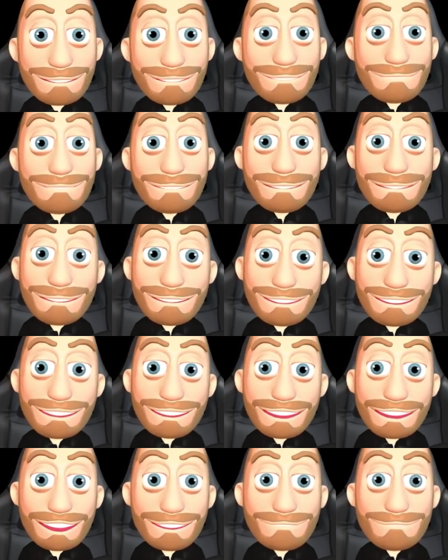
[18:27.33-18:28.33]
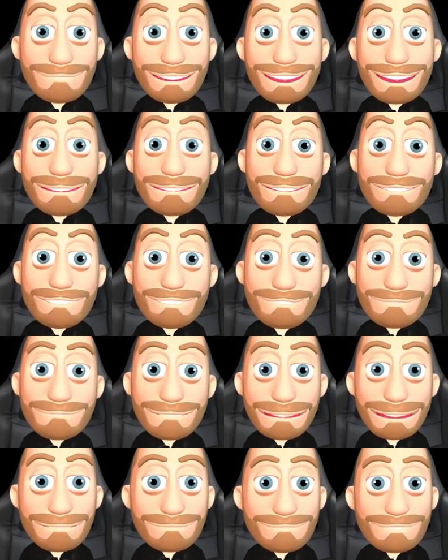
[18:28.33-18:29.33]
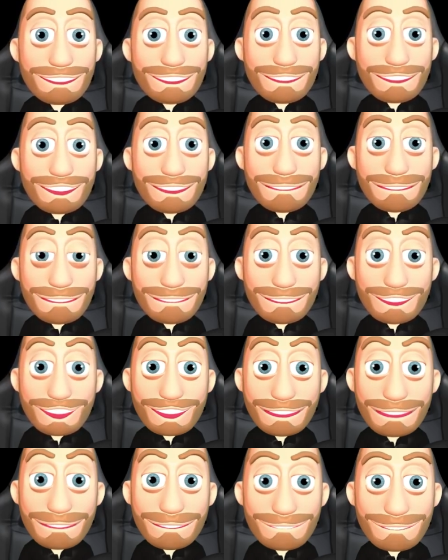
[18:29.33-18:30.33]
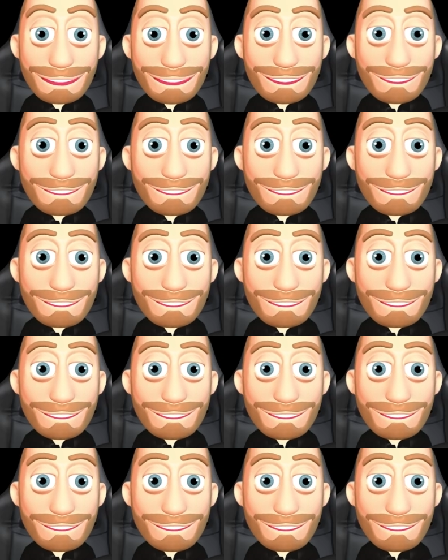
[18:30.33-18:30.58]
This is something that everyone that's participated will get.